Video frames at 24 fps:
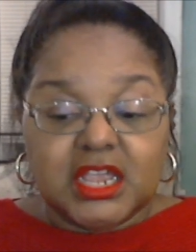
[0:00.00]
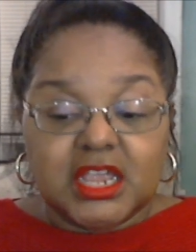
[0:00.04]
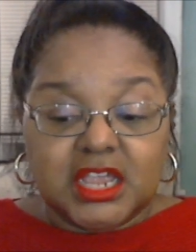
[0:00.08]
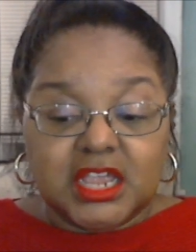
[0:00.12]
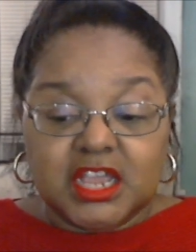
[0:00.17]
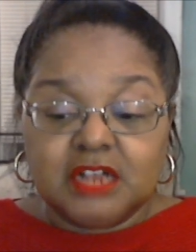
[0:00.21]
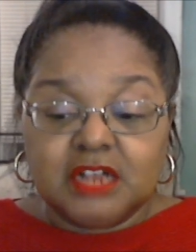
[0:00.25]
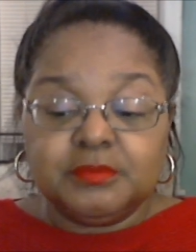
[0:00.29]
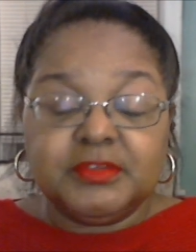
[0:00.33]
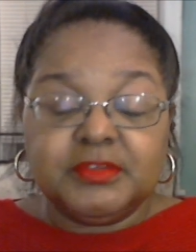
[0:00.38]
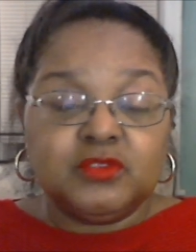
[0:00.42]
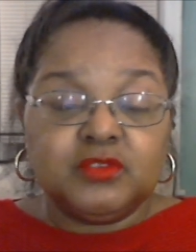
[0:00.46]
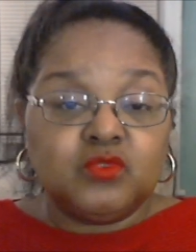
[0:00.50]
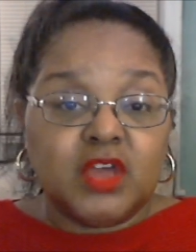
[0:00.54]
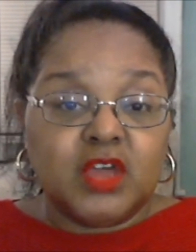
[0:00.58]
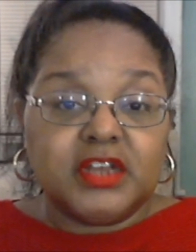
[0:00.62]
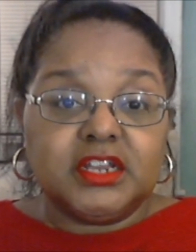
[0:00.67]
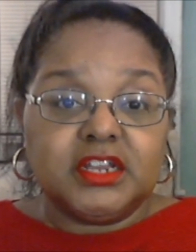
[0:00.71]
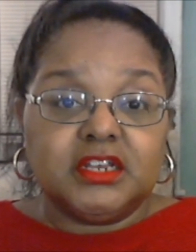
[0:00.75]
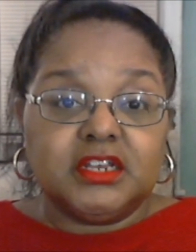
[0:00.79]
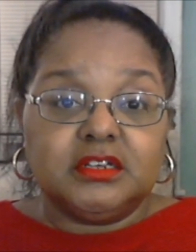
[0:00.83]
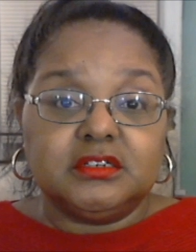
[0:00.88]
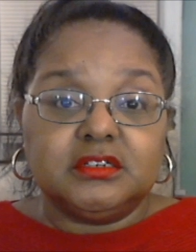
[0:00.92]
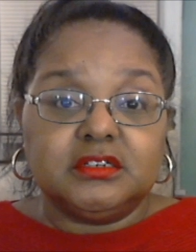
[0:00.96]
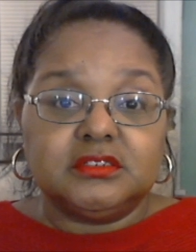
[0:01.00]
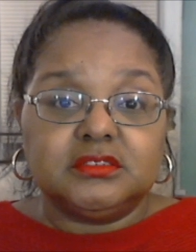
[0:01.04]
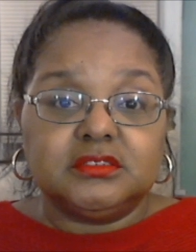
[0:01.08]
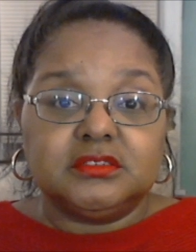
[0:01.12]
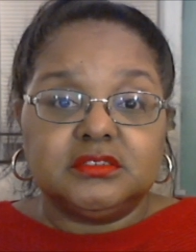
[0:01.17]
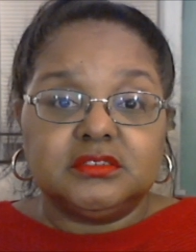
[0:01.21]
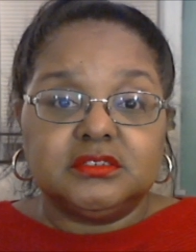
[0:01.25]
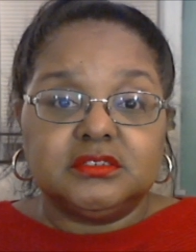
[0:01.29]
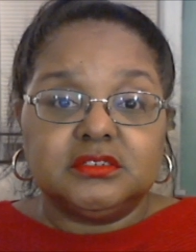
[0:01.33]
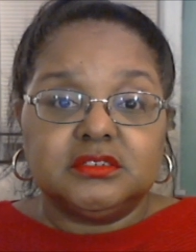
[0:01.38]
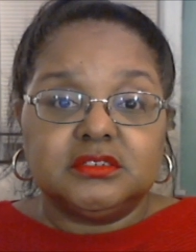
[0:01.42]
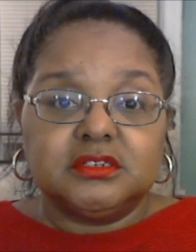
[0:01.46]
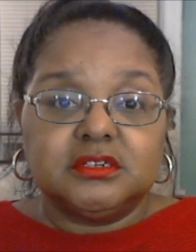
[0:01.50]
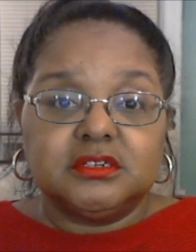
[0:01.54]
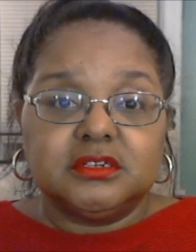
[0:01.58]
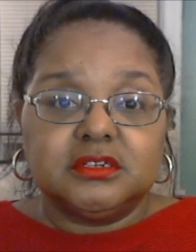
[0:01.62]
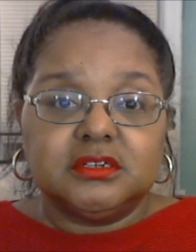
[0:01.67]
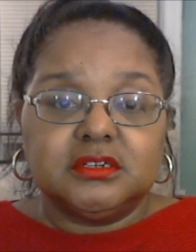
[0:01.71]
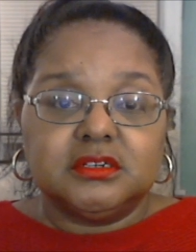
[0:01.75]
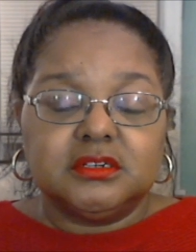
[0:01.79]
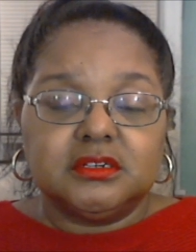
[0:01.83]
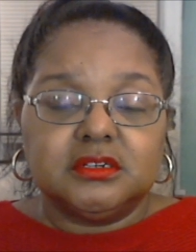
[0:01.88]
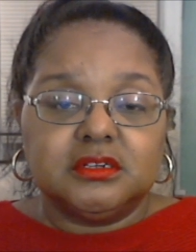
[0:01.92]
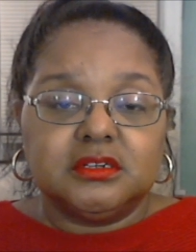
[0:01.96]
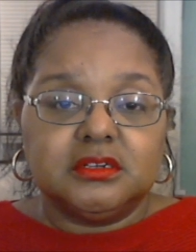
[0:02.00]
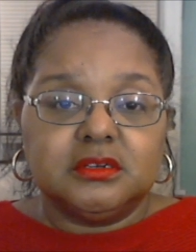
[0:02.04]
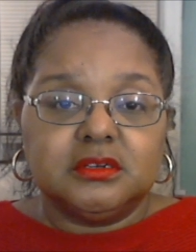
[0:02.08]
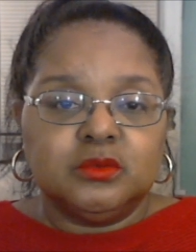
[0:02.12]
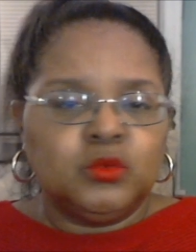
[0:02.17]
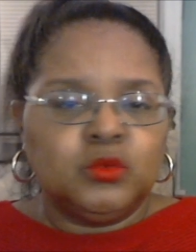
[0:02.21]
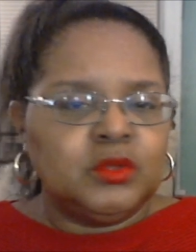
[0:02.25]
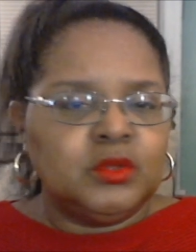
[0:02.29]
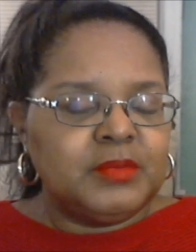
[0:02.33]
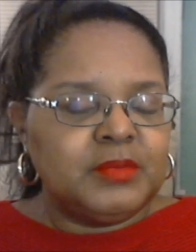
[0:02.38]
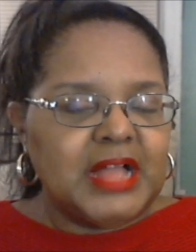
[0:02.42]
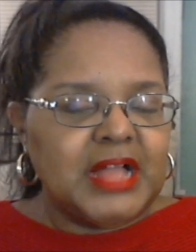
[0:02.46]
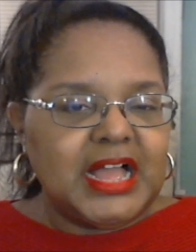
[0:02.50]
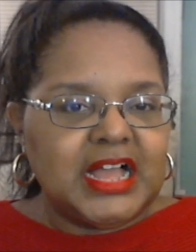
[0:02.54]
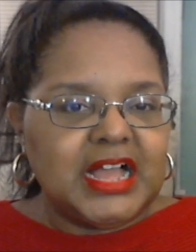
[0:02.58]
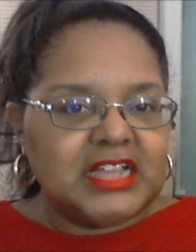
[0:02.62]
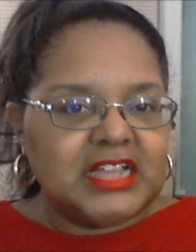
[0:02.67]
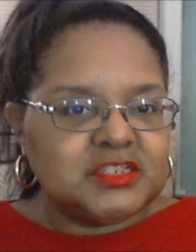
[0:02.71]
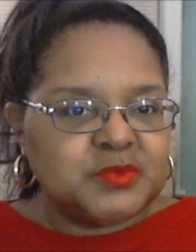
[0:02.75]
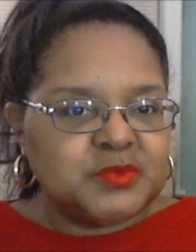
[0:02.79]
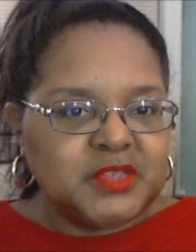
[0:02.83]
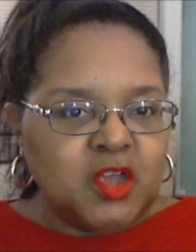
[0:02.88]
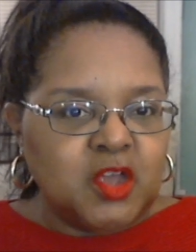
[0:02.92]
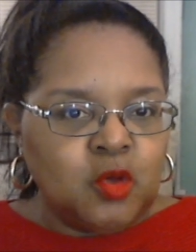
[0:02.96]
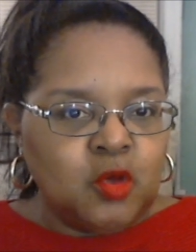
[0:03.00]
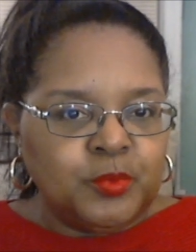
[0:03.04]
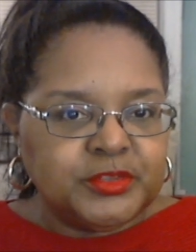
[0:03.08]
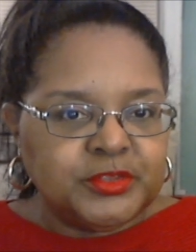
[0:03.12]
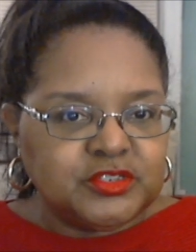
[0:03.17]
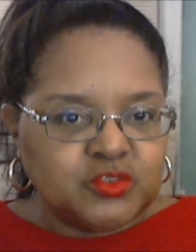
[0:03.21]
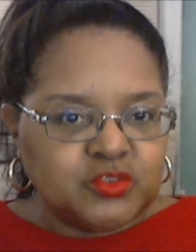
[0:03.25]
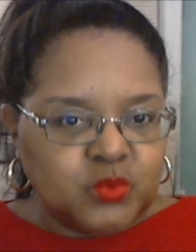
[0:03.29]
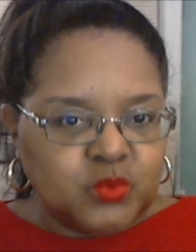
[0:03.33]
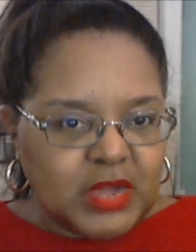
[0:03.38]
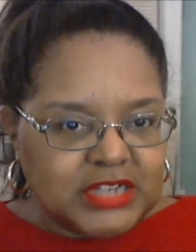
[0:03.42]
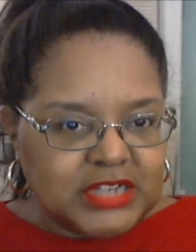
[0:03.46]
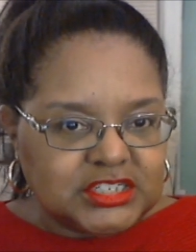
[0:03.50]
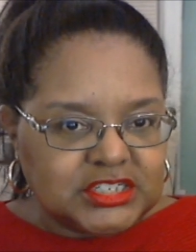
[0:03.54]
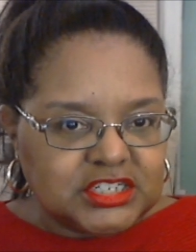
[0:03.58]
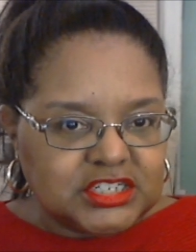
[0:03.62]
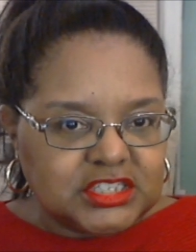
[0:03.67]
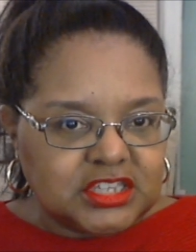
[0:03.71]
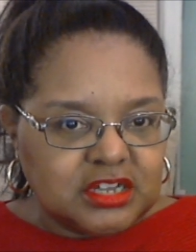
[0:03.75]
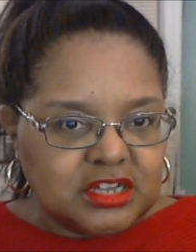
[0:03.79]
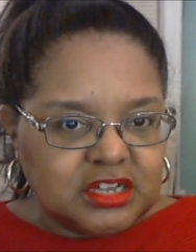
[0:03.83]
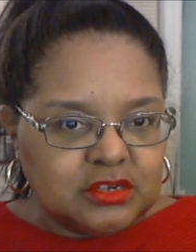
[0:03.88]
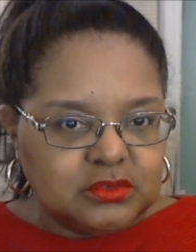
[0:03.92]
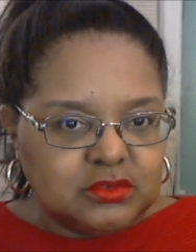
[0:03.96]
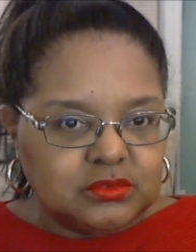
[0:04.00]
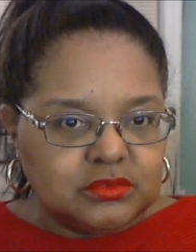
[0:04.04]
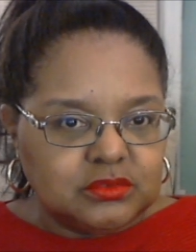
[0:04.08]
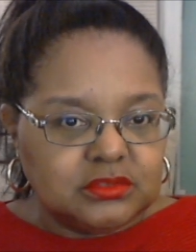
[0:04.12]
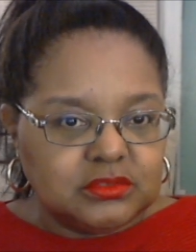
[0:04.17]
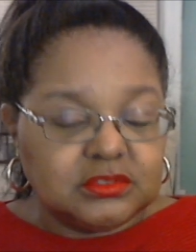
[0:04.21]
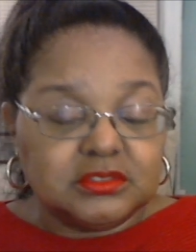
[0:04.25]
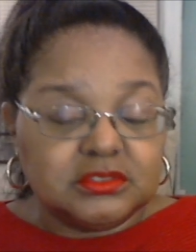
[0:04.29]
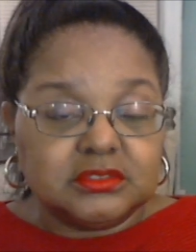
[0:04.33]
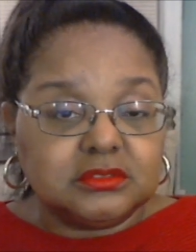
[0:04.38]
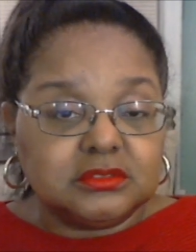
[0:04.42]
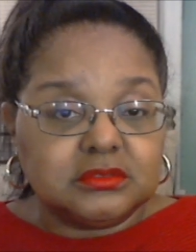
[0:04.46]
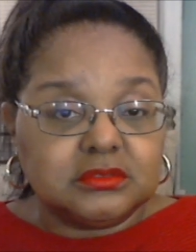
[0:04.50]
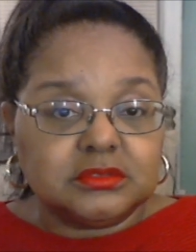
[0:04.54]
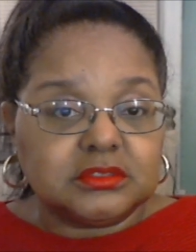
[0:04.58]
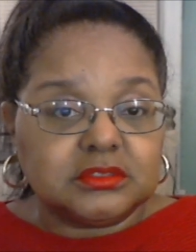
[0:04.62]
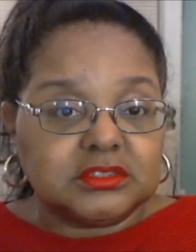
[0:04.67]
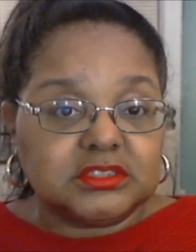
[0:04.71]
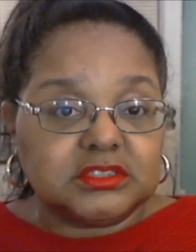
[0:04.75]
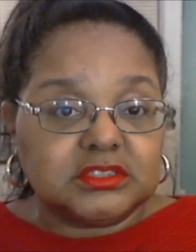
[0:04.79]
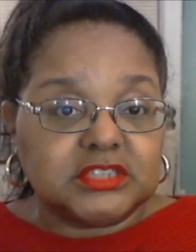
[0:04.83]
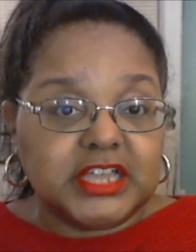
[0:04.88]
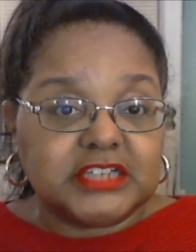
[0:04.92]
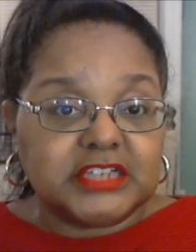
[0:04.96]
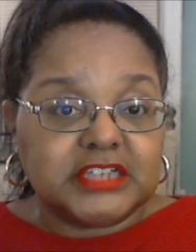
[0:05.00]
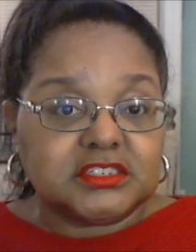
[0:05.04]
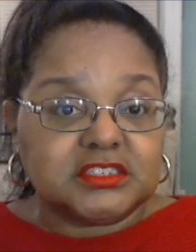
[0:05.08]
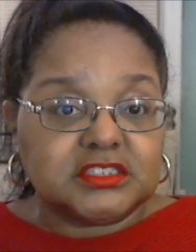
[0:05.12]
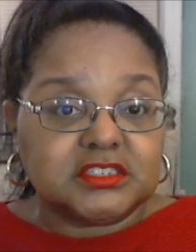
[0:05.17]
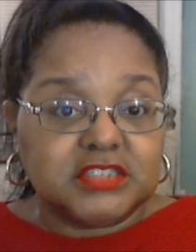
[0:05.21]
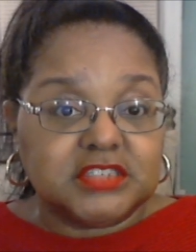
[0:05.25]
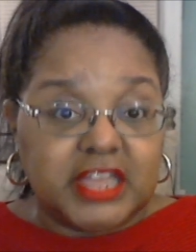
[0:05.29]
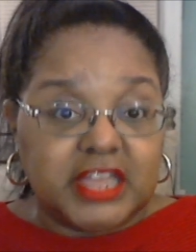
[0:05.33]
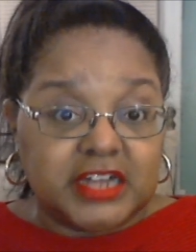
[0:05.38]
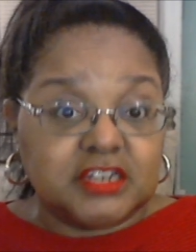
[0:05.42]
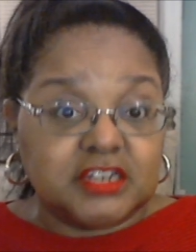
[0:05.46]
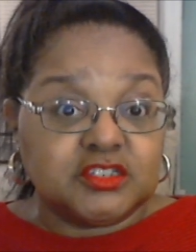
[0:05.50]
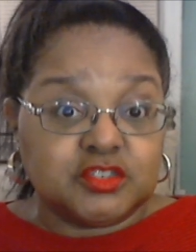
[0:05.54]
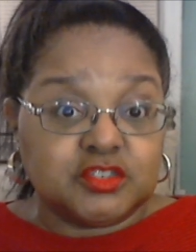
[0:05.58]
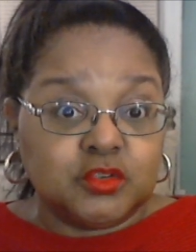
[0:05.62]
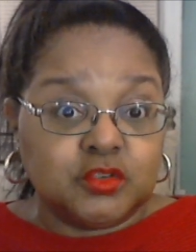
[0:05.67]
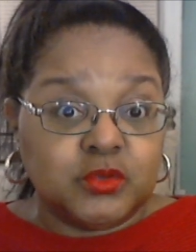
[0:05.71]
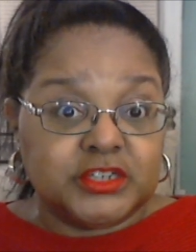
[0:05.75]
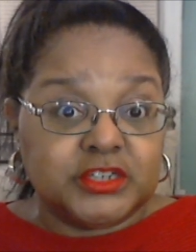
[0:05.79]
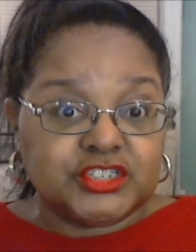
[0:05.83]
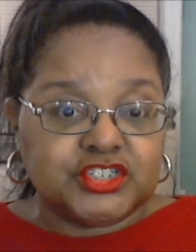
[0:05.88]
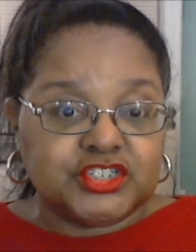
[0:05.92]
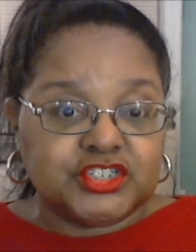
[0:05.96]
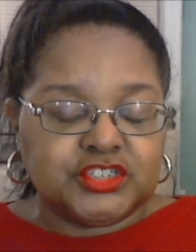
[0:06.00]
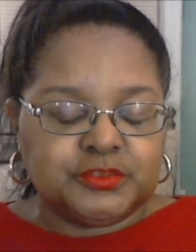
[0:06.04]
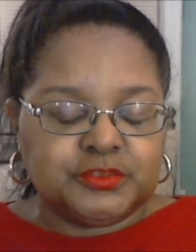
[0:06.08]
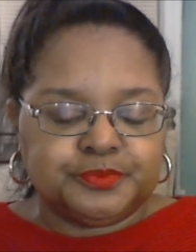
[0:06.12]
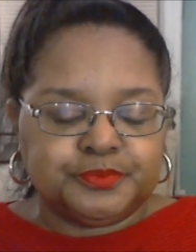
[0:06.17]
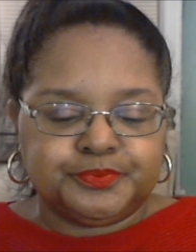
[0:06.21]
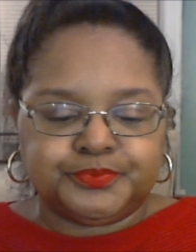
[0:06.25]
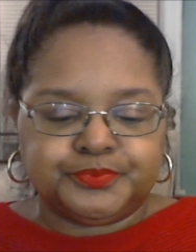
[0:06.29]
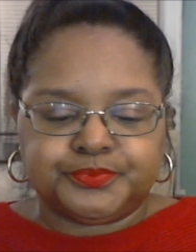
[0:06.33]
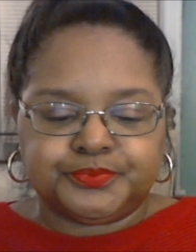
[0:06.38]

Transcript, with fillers: It'll be running. Will my eyes be open to watch it though? That's that is the question.